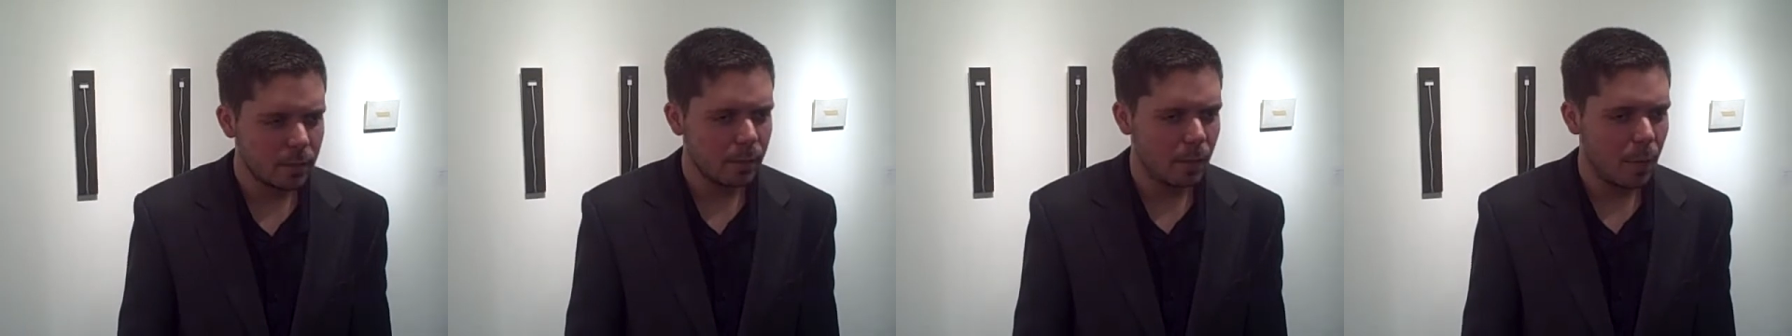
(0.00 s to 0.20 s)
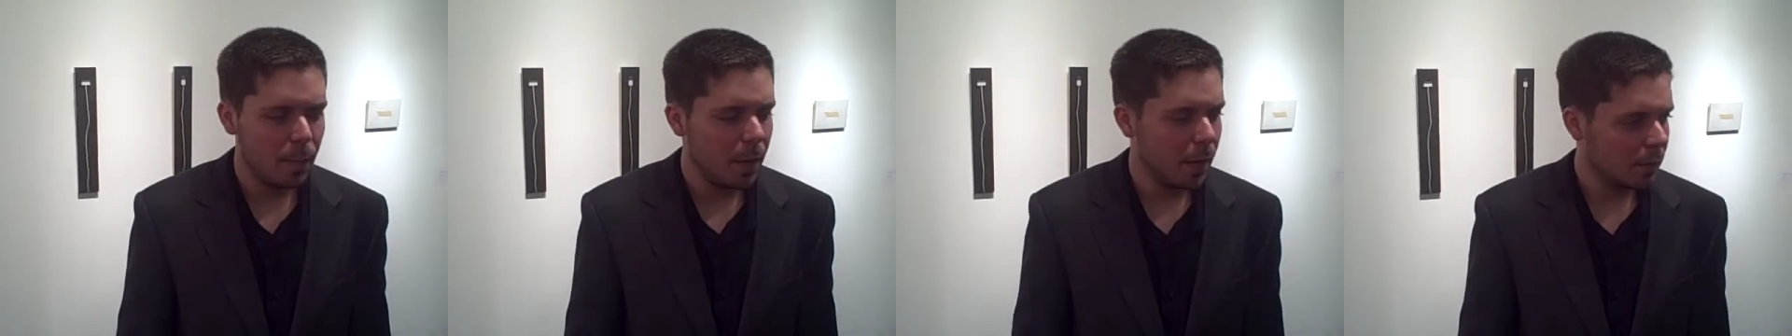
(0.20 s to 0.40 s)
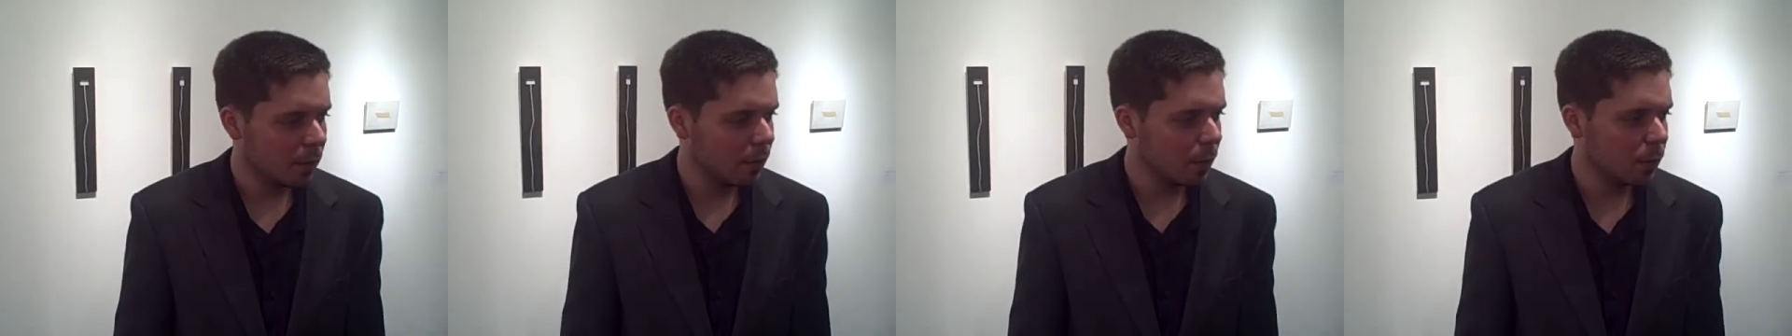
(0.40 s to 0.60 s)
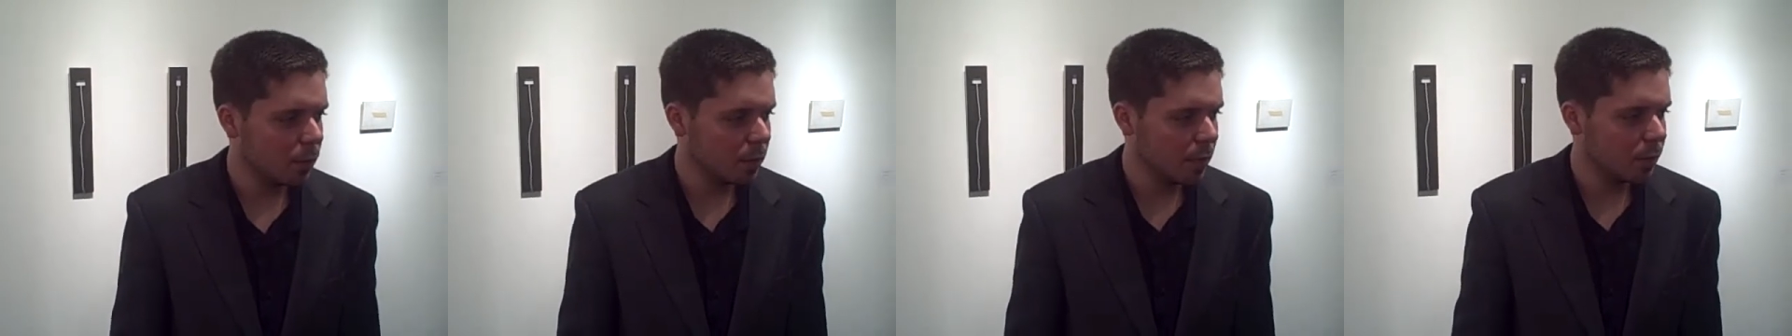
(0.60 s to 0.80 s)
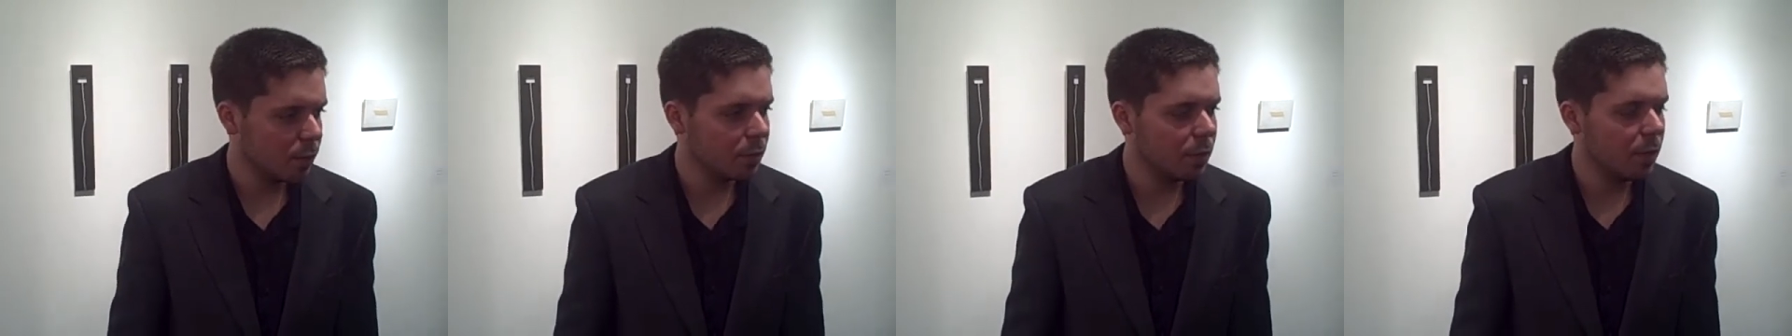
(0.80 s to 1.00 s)
my background
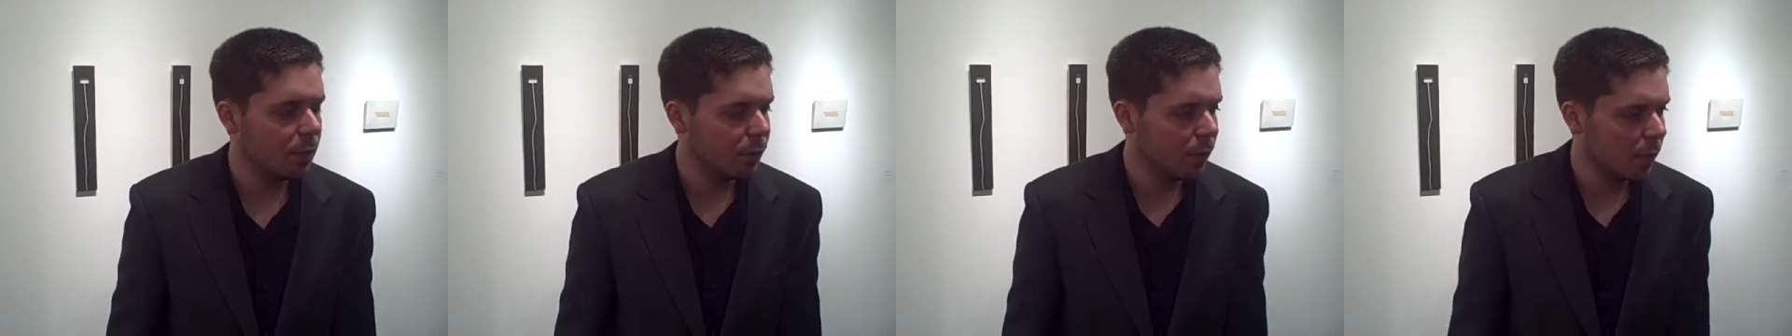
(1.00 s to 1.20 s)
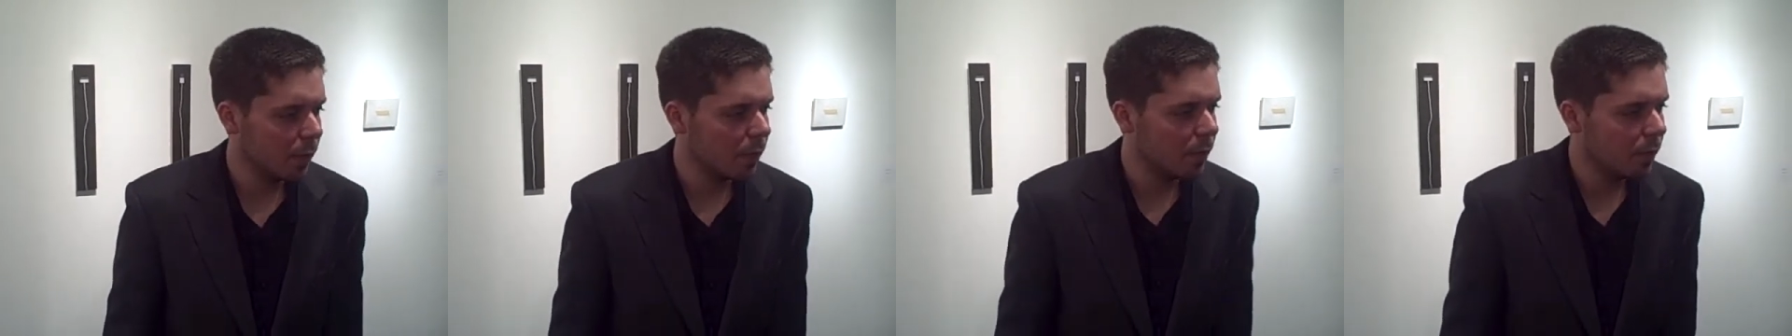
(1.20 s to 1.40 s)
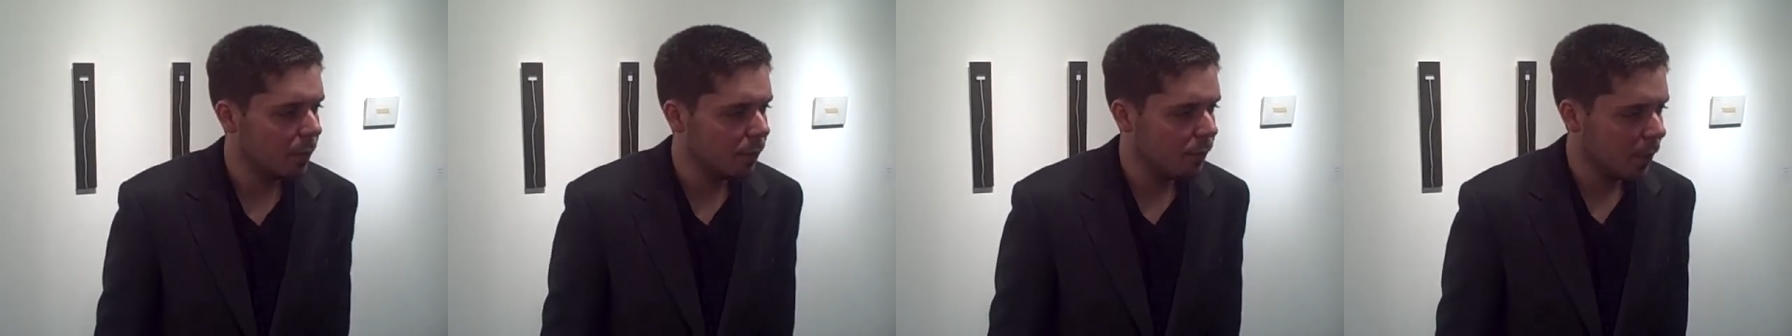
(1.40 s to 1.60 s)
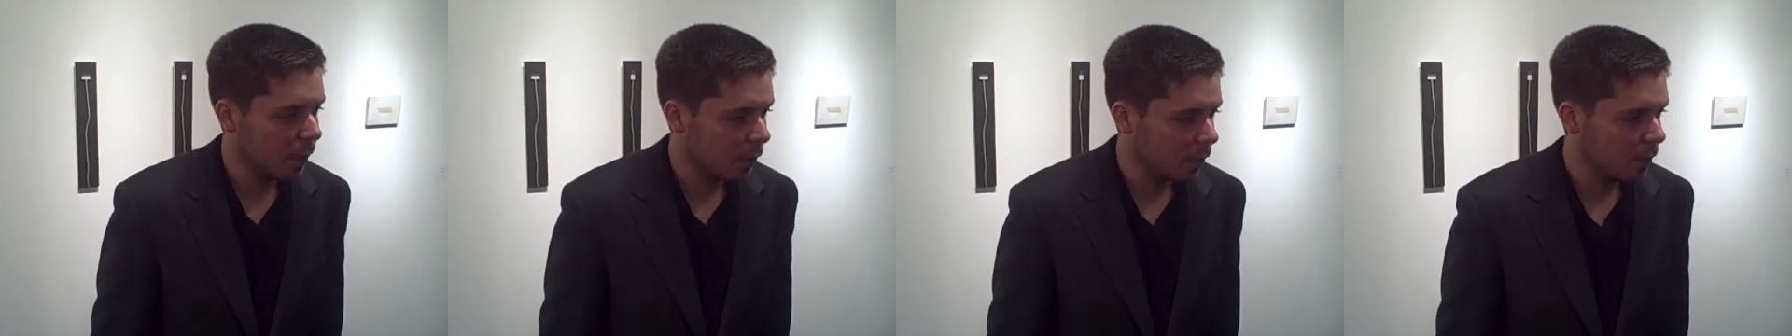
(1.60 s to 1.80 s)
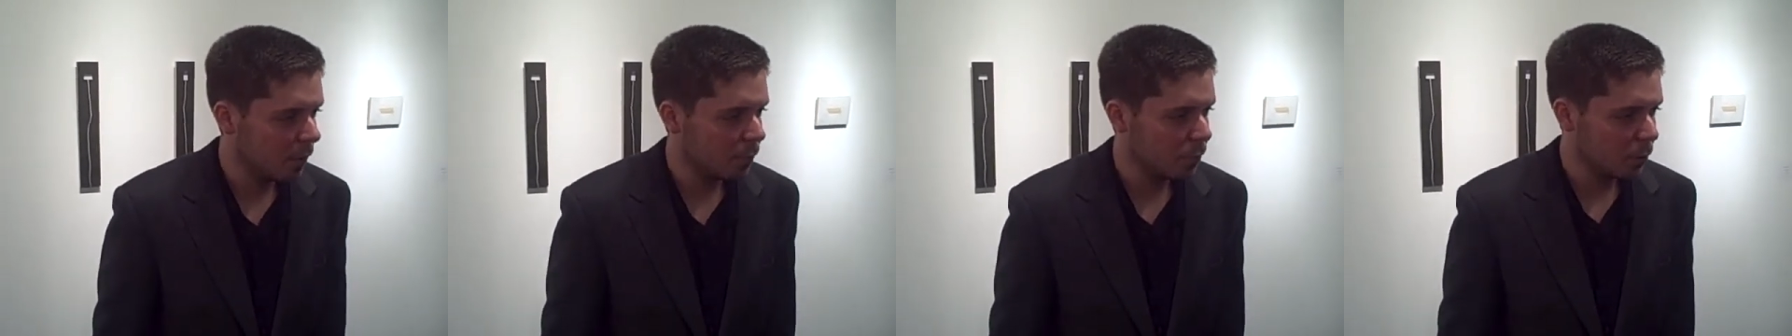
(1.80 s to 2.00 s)
was actually in
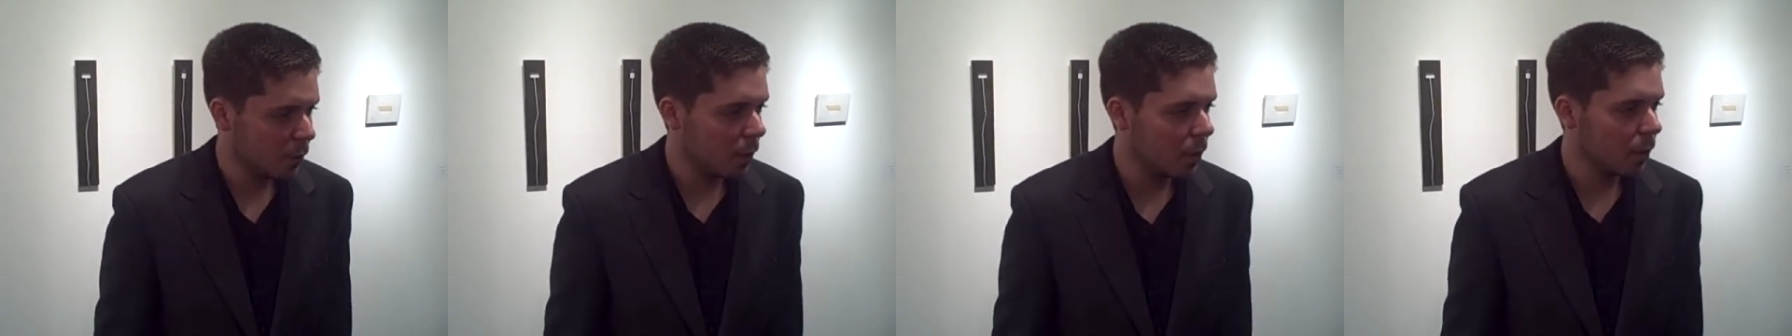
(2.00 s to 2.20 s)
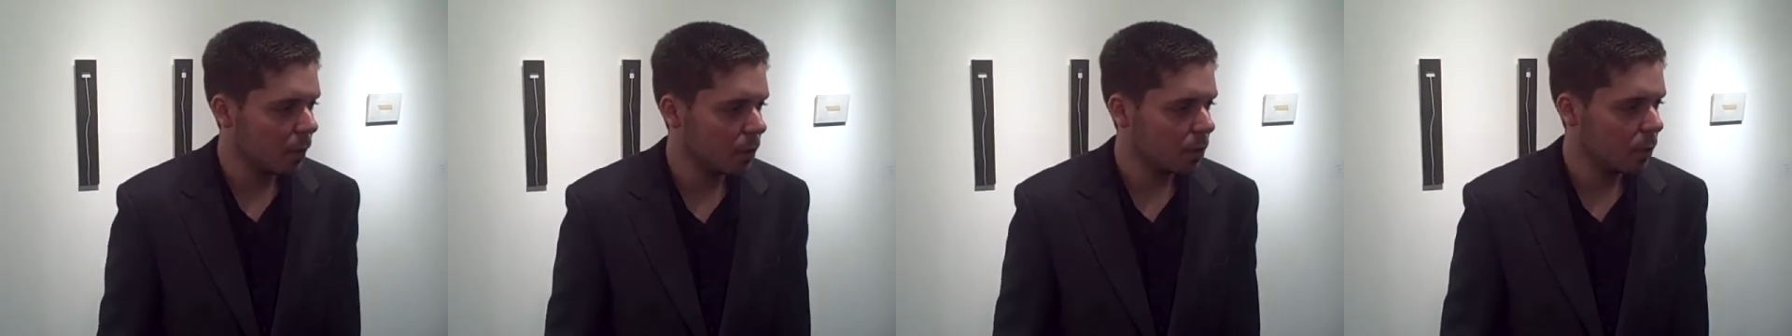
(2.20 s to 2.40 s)
figurative drawing,